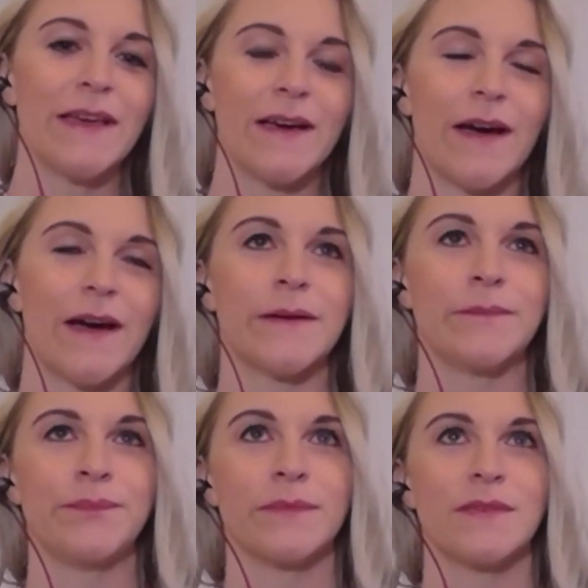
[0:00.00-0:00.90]

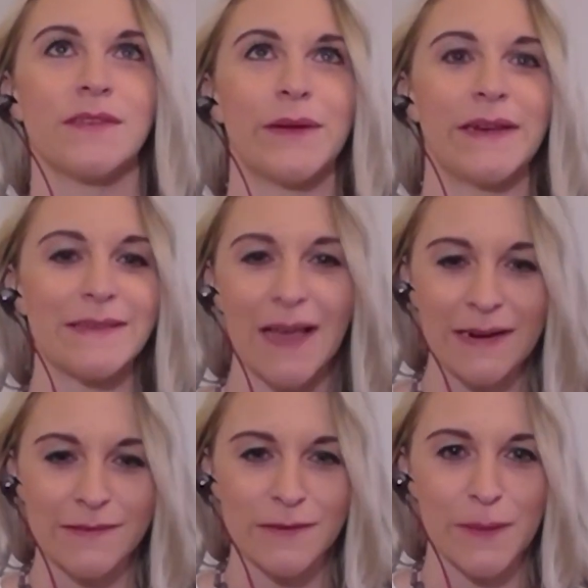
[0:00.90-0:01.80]
um, so it is
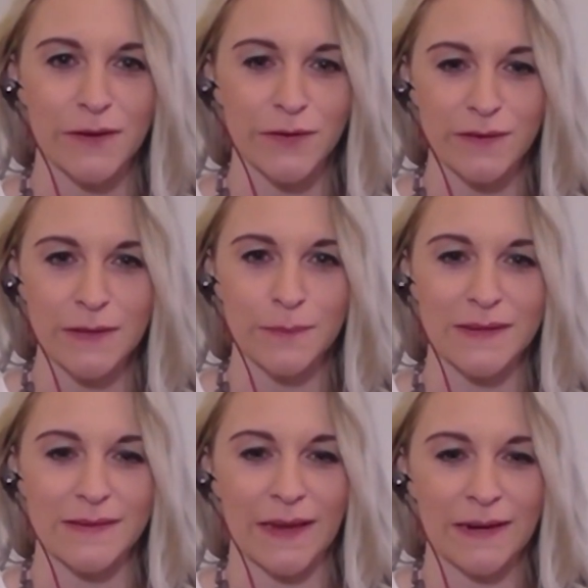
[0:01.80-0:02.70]
kind of a specialty, but
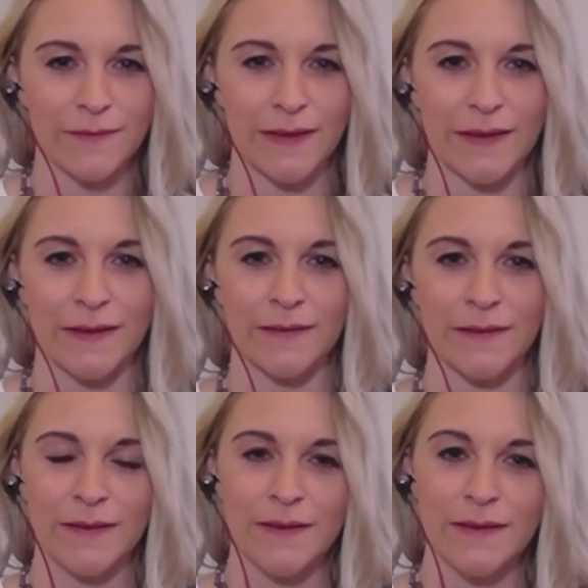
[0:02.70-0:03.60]
it's kind of like a,
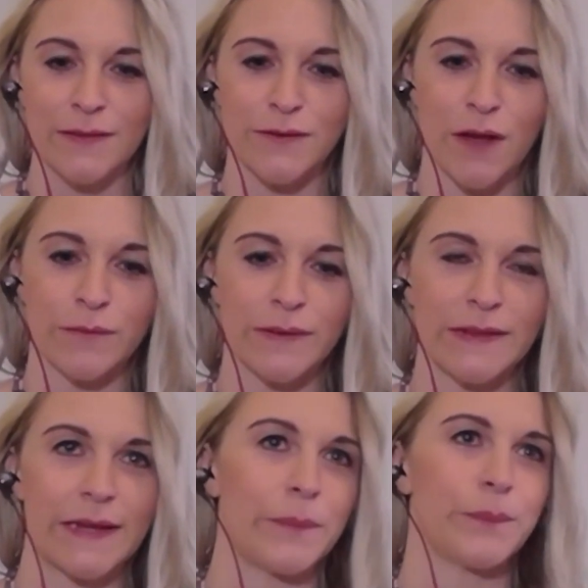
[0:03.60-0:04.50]
there's not
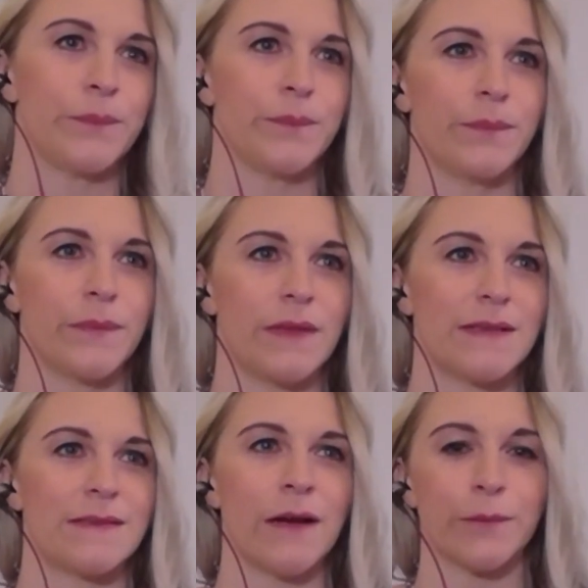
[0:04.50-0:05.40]
really like a,
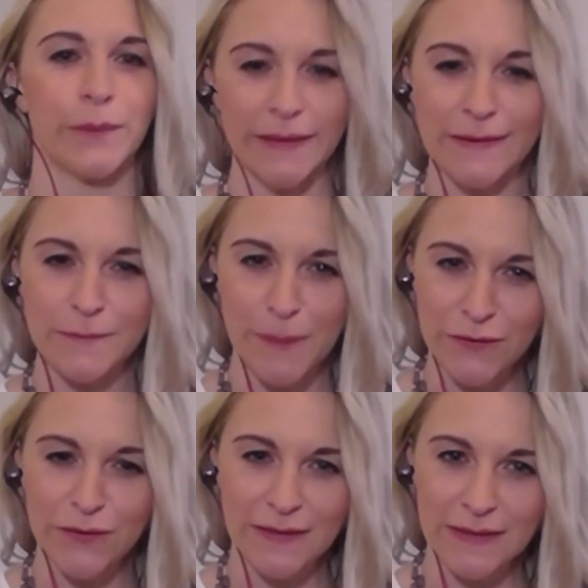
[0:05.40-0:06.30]
it's not really a
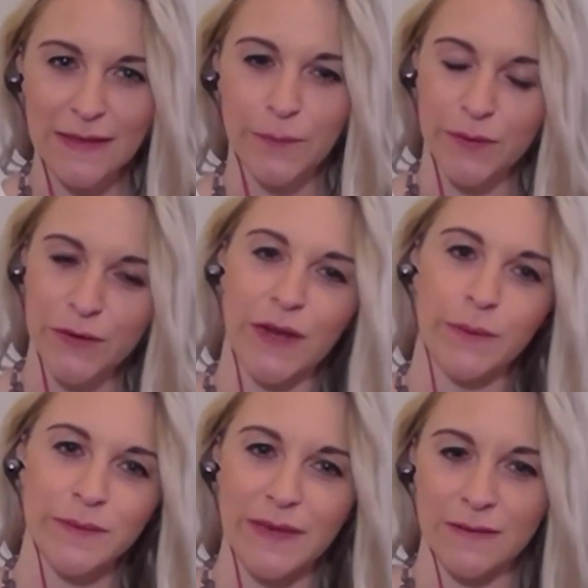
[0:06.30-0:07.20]
specialty. Like when you're
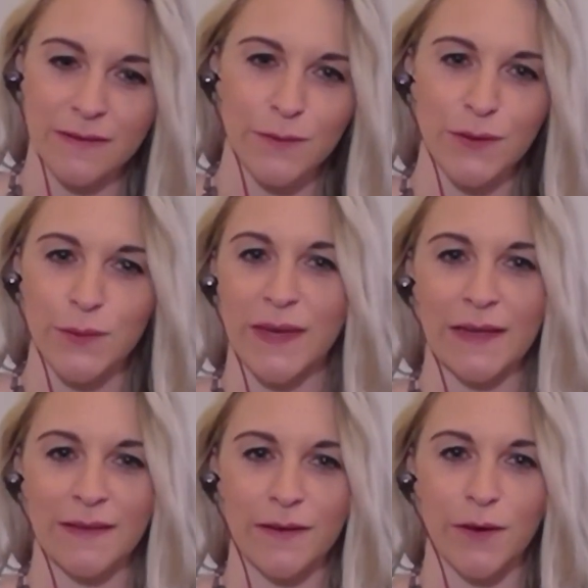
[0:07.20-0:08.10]
done with dental school, you
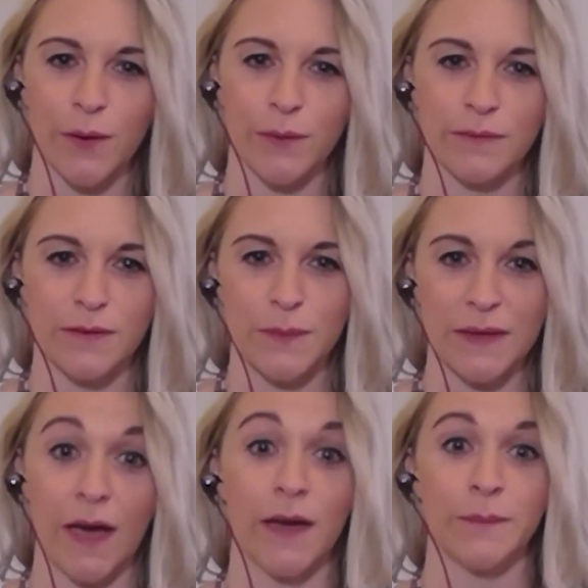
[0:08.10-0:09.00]
can't like go to
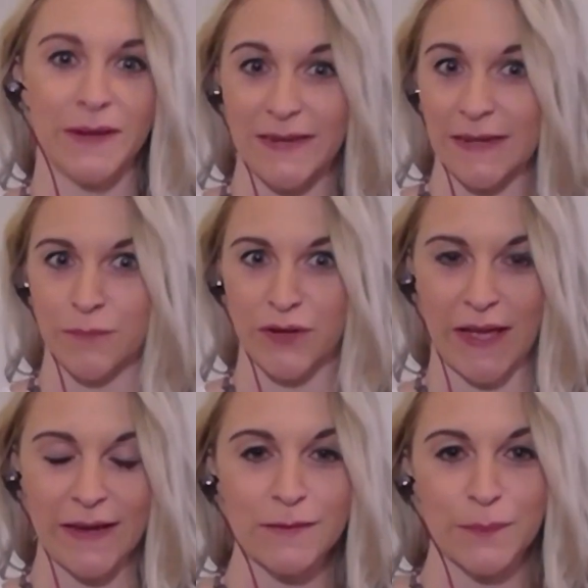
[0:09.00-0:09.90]
become a TMJ
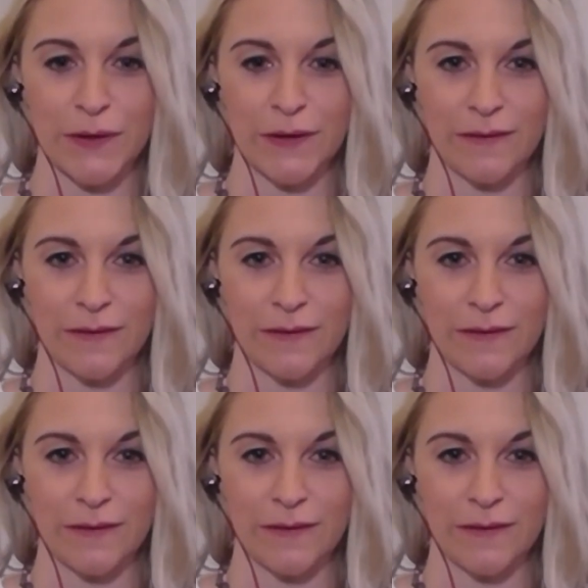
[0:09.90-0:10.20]
expert